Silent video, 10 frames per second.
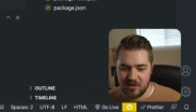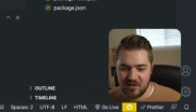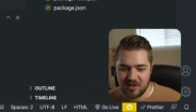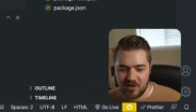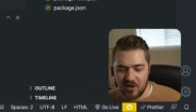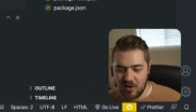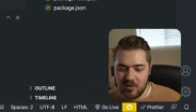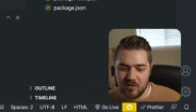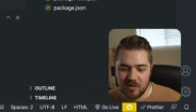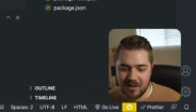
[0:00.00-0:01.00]

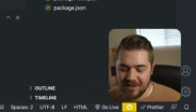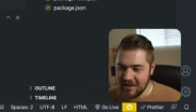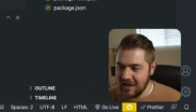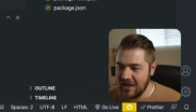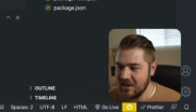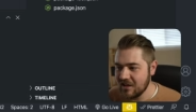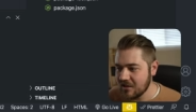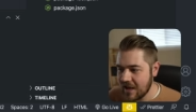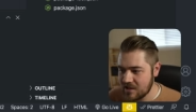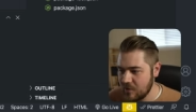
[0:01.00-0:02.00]
So I think the
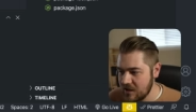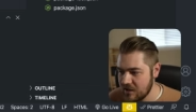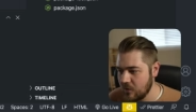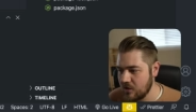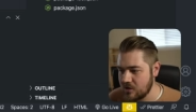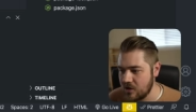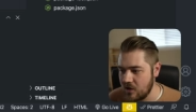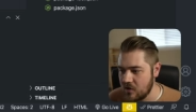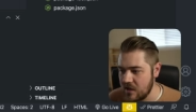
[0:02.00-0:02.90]
last piece I want to show